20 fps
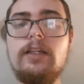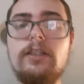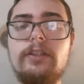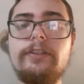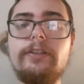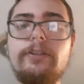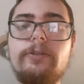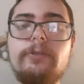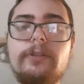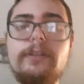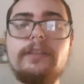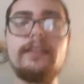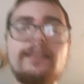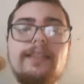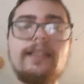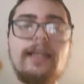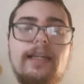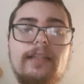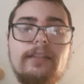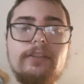you will see
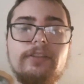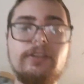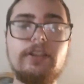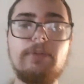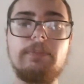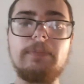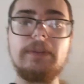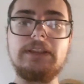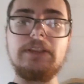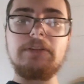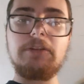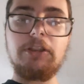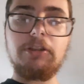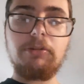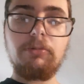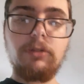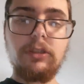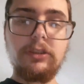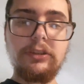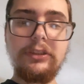that. There's going to be some good
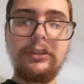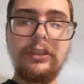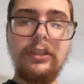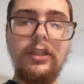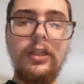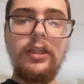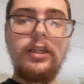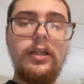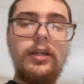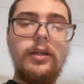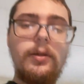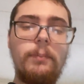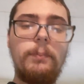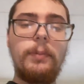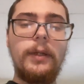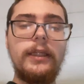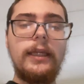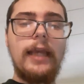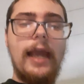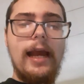ones.
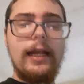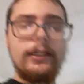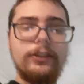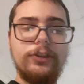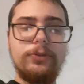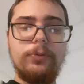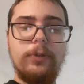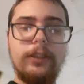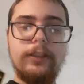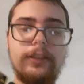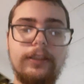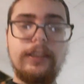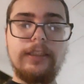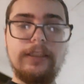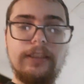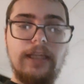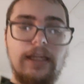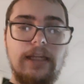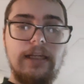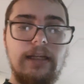But yeah, I just wanted to get
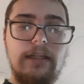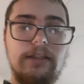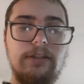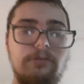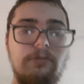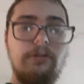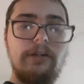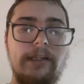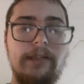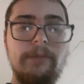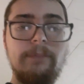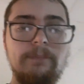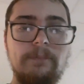that out of the way.